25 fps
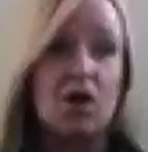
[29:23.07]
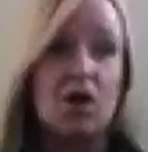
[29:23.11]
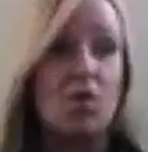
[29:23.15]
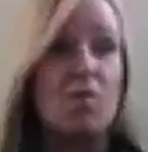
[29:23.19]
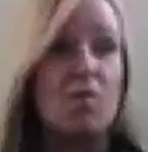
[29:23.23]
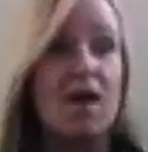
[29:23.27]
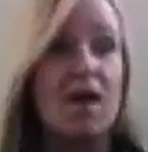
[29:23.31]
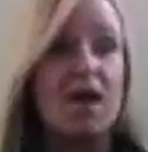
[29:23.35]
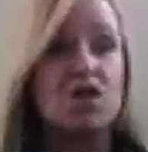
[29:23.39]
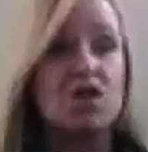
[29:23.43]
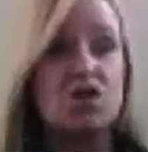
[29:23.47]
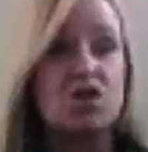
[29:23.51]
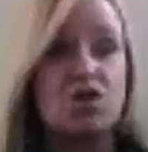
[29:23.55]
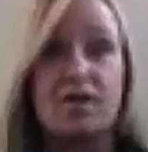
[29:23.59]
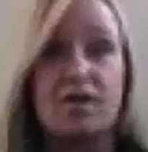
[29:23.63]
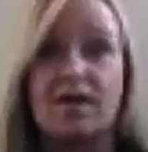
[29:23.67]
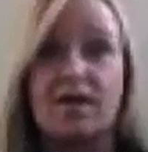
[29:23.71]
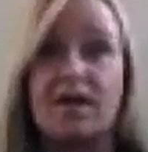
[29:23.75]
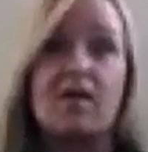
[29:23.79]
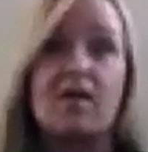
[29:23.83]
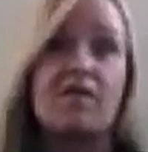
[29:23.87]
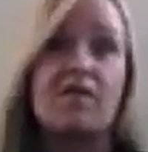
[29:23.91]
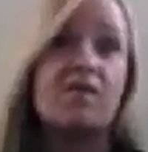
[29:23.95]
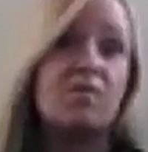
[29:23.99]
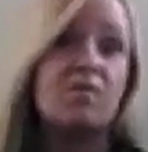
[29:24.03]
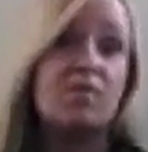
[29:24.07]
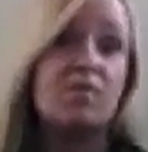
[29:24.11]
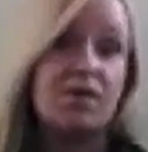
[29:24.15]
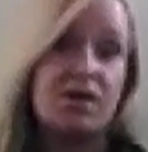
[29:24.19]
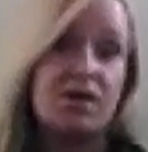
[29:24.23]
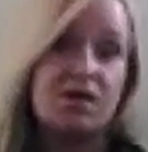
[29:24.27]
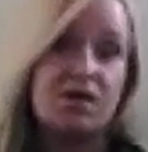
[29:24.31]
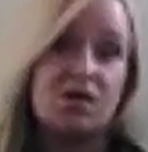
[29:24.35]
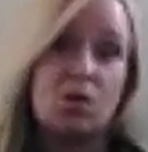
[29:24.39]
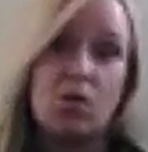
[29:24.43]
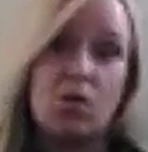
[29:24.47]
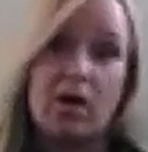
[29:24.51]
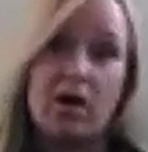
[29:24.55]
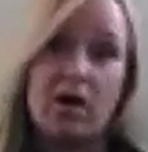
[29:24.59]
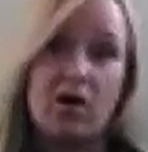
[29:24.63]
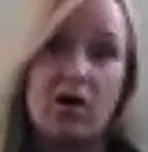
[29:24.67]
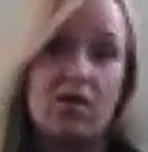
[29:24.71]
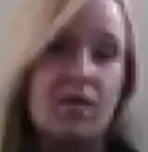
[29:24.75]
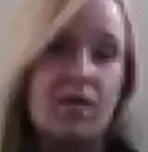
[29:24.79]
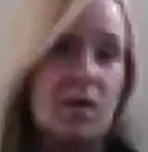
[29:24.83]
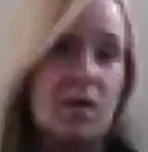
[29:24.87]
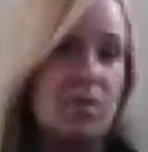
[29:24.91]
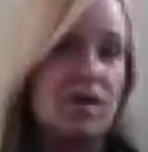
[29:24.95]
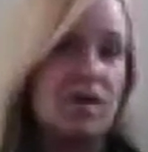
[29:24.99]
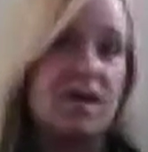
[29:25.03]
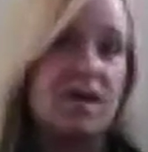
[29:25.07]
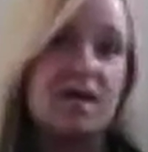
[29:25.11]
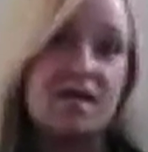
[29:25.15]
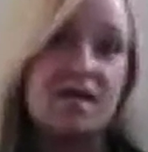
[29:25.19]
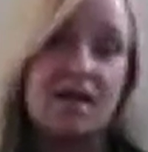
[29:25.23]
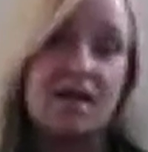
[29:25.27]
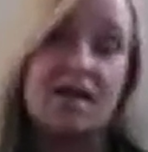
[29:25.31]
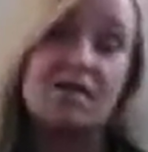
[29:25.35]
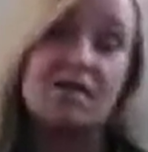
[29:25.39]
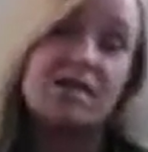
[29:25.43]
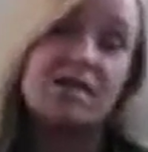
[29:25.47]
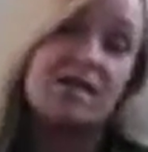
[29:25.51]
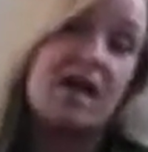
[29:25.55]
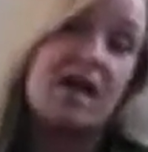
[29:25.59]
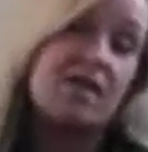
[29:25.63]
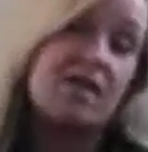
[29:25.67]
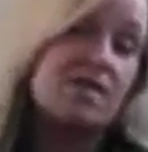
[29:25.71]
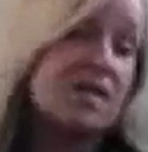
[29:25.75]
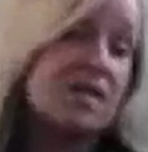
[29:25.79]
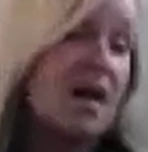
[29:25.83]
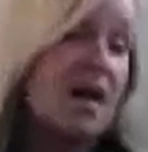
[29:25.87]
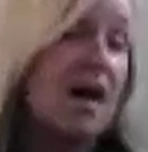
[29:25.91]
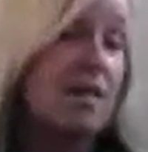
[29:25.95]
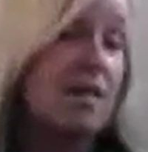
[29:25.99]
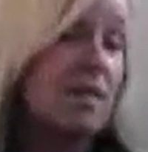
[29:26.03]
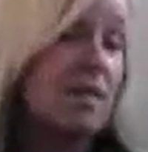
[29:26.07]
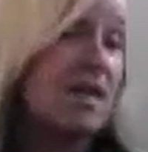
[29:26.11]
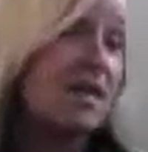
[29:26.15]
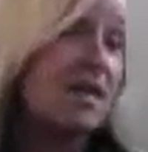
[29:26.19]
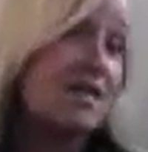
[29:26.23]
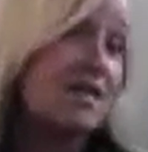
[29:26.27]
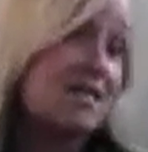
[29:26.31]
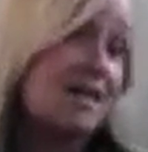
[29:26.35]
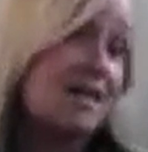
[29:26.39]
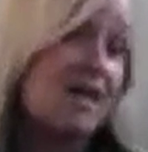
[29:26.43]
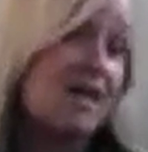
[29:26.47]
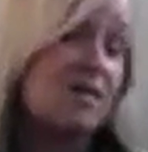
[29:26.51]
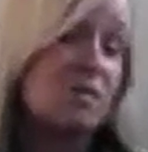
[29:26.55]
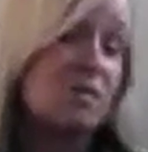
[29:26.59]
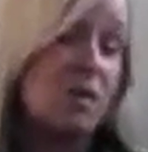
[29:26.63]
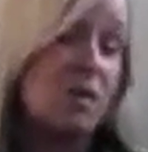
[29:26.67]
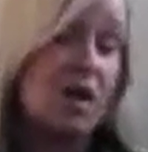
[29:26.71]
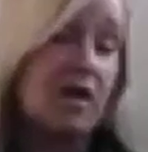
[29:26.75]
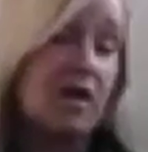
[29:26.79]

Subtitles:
make sure that everybody's aware of it, because it saves time and it saves